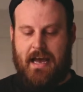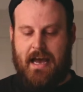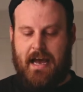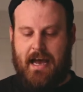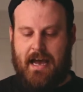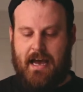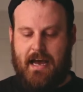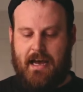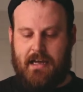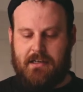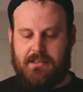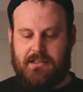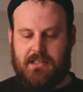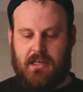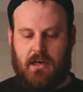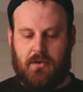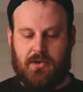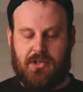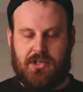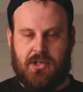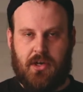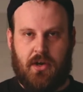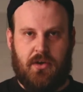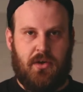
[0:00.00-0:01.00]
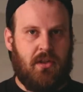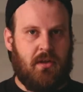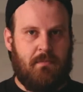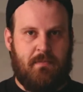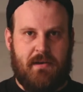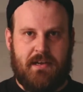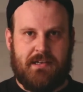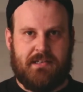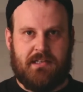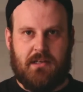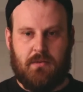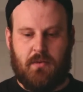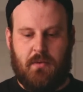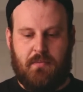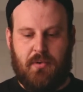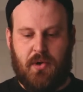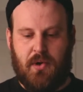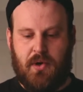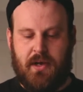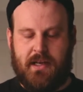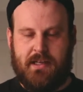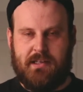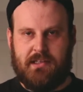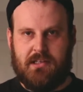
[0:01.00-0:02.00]
And I'll show you the bits that we'll
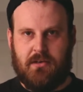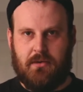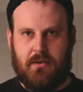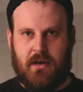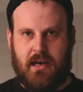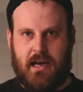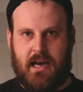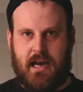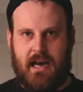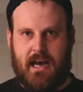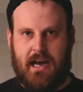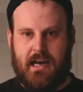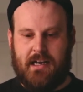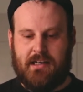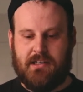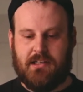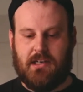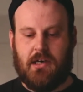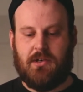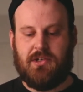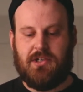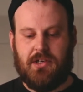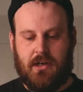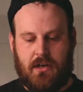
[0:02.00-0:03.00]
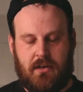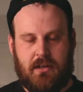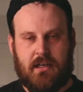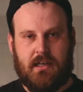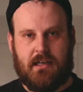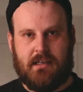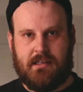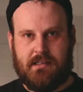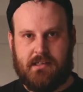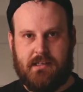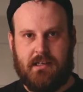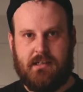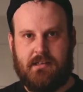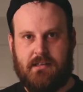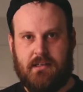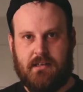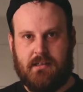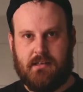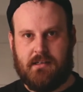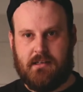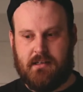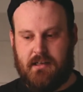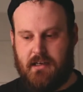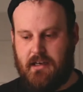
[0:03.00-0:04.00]
put into it and I'll show you the
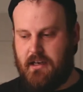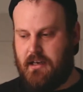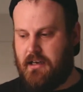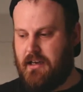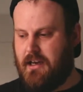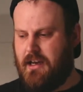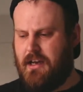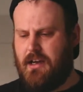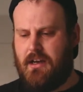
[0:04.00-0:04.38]
consistency.